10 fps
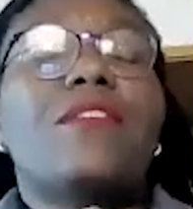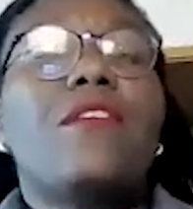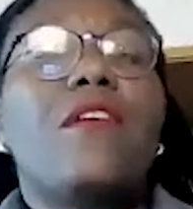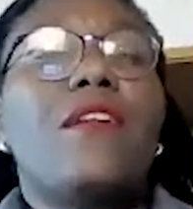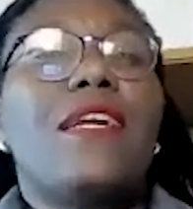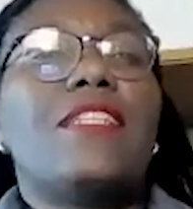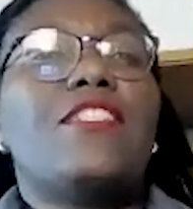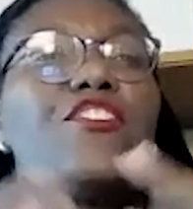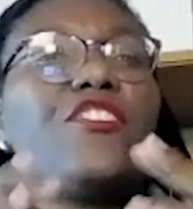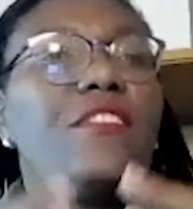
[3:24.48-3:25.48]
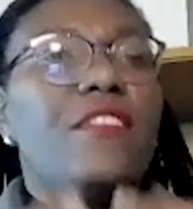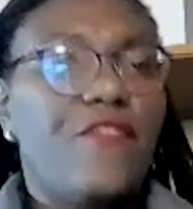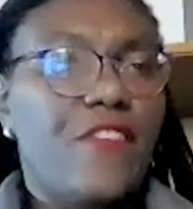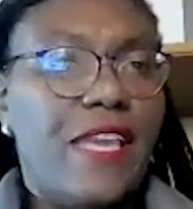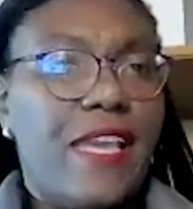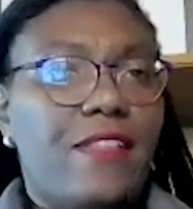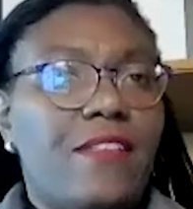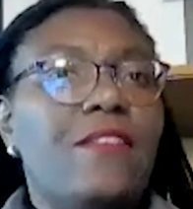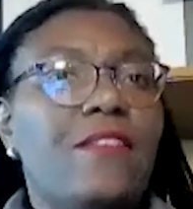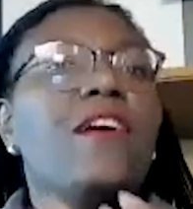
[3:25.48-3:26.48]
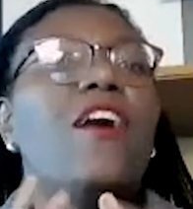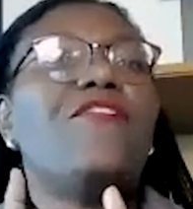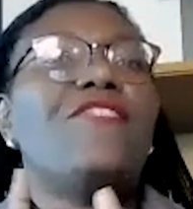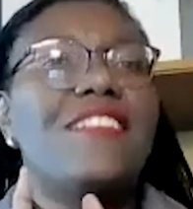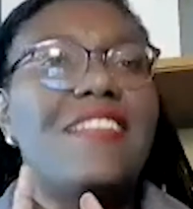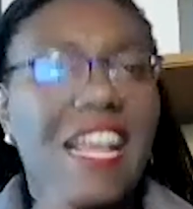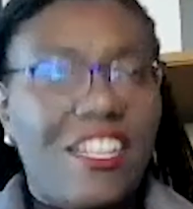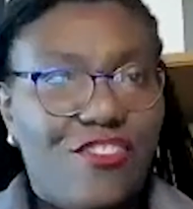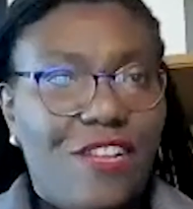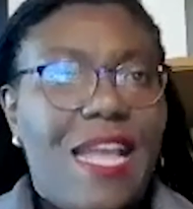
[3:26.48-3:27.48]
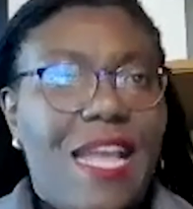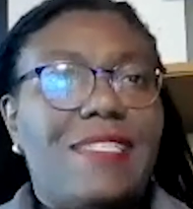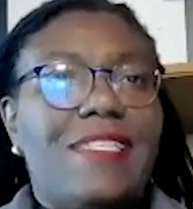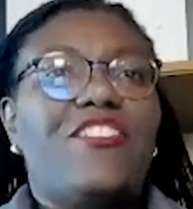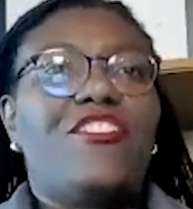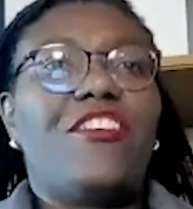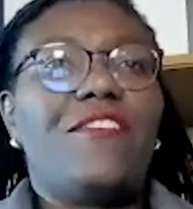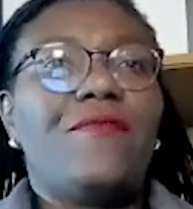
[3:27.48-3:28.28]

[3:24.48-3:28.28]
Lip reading: is called a certificate of naturalization.